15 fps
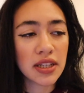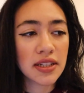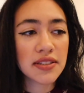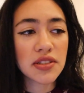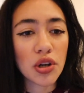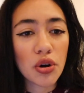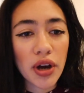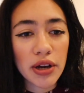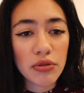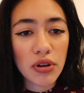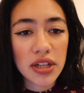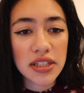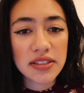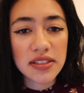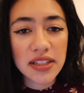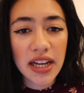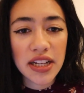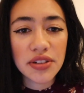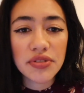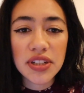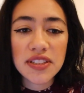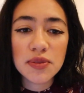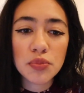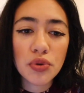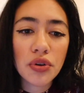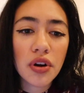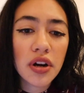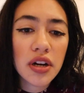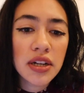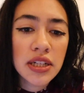So I wanted to kind of
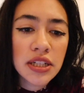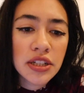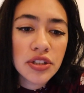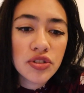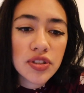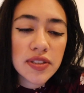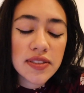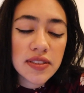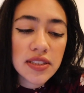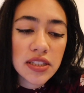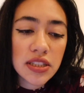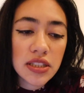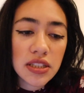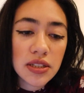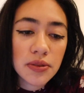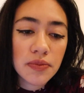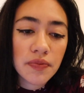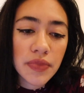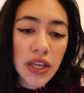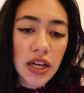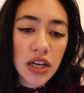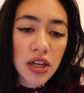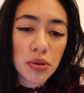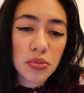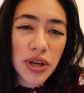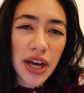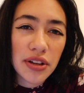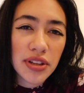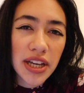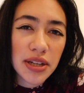explore, just see
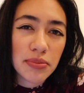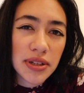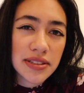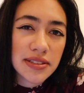how like my